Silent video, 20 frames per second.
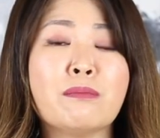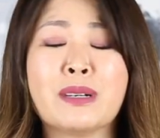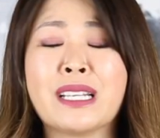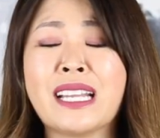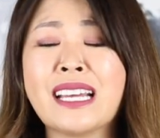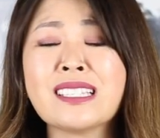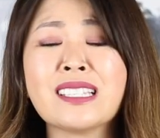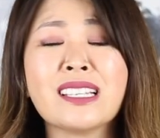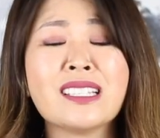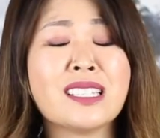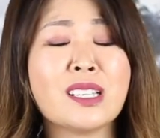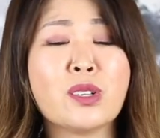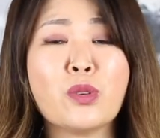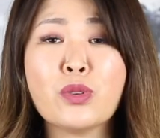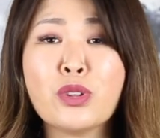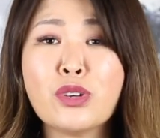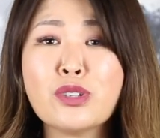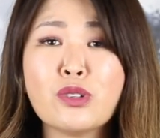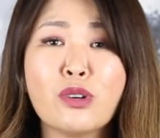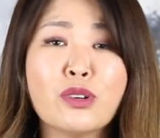But as I said, all
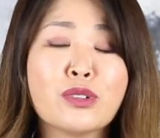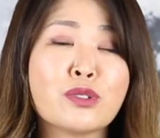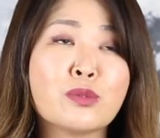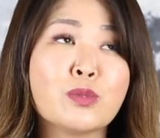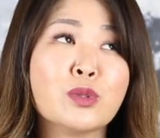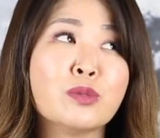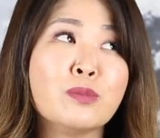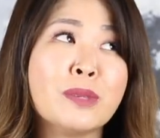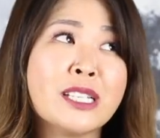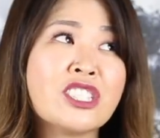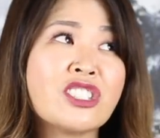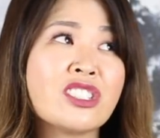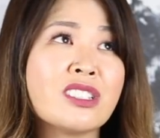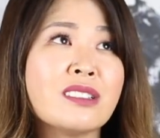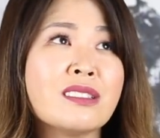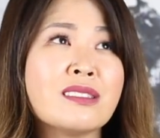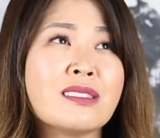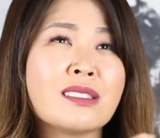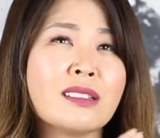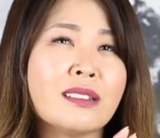those honorable
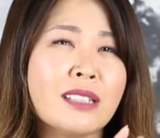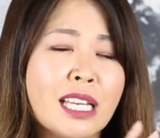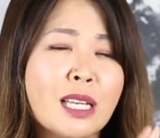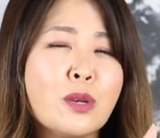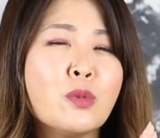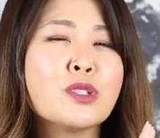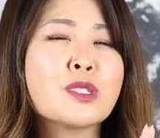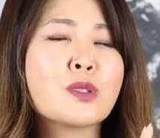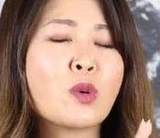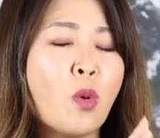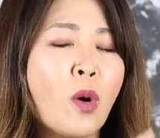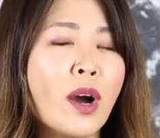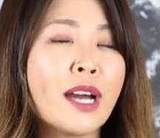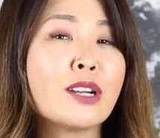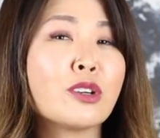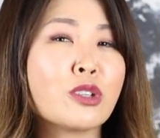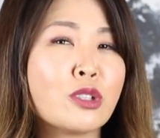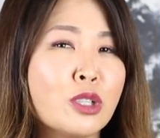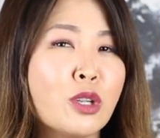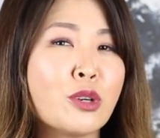mentions, it was quite
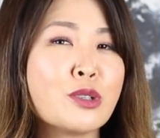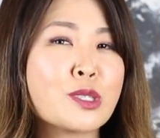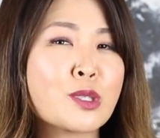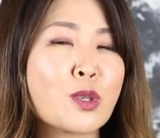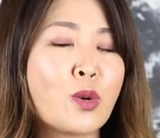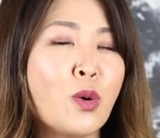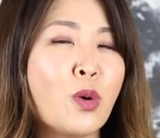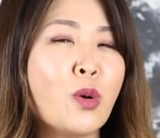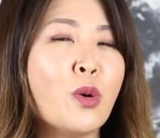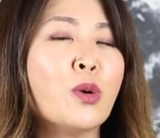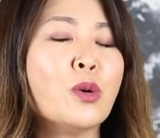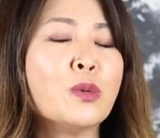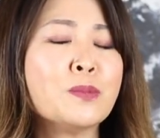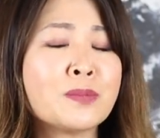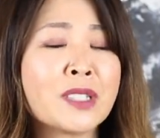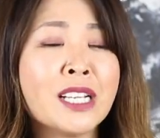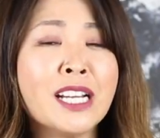a close call.